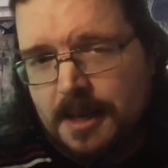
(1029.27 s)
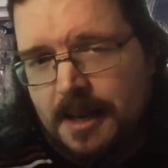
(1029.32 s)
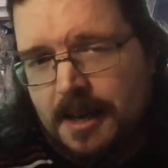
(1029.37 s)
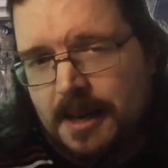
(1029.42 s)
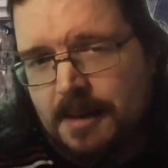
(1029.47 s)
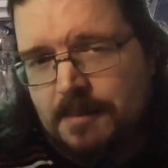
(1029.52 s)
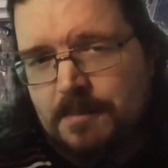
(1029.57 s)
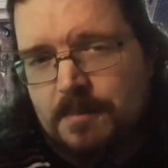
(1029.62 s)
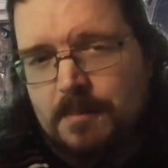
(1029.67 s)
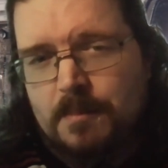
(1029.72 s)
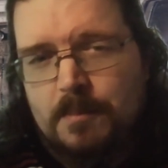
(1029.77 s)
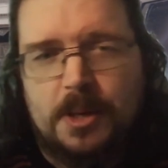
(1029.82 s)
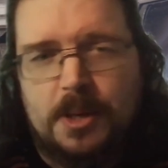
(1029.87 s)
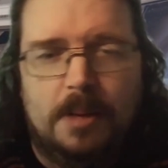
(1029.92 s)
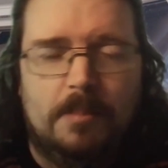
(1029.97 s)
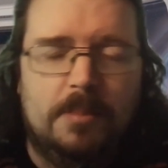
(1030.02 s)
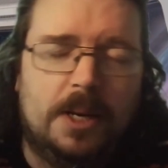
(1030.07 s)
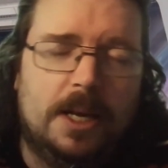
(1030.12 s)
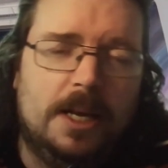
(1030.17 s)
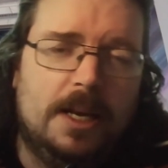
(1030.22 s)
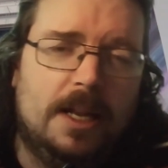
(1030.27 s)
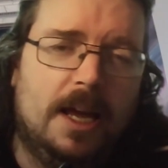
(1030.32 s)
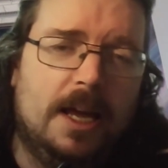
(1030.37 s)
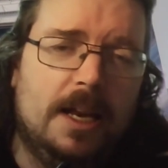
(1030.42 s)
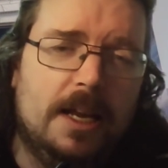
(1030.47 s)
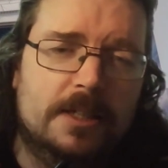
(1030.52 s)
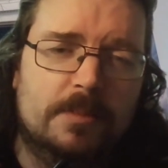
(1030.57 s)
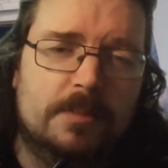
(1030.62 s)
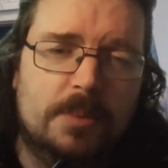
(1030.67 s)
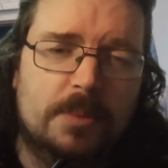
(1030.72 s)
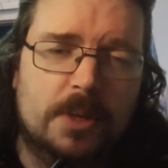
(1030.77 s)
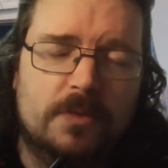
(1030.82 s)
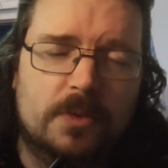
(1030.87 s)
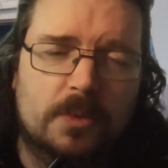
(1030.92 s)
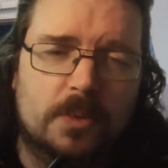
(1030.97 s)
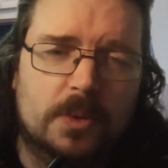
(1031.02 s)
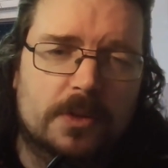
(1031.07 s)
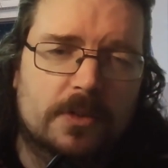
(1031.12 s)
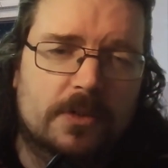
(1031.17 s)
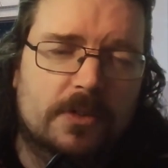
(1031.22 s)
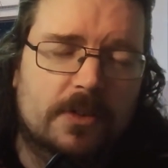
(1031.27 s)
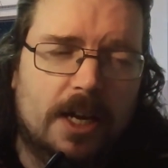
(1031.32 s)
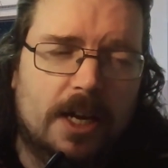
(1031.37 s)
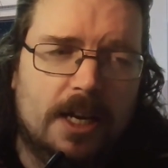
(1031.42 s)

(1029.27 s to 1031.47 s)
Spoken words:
But I like the briefer ones.